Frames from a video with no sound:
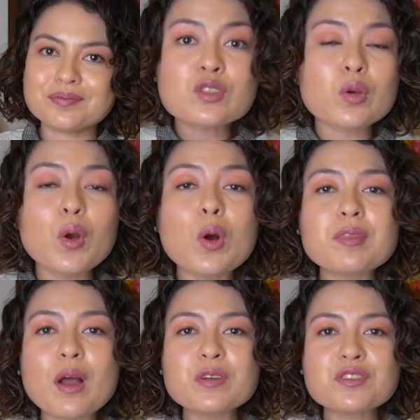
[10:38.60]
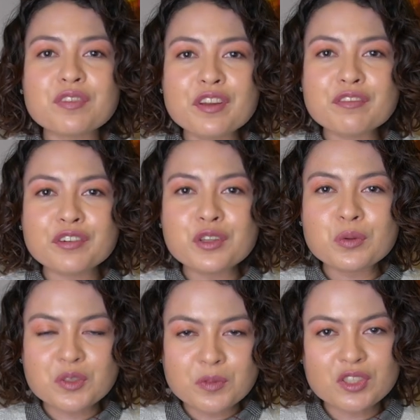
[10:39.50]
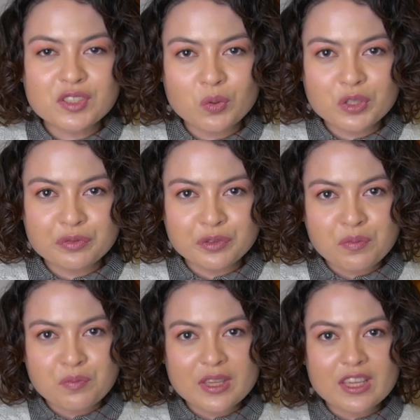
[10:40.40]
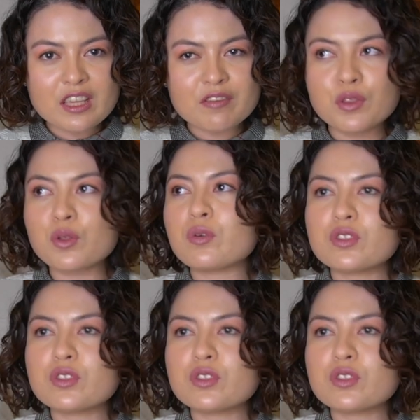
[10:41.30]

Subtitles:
So I hope that was fun for you as much as it was for me, even though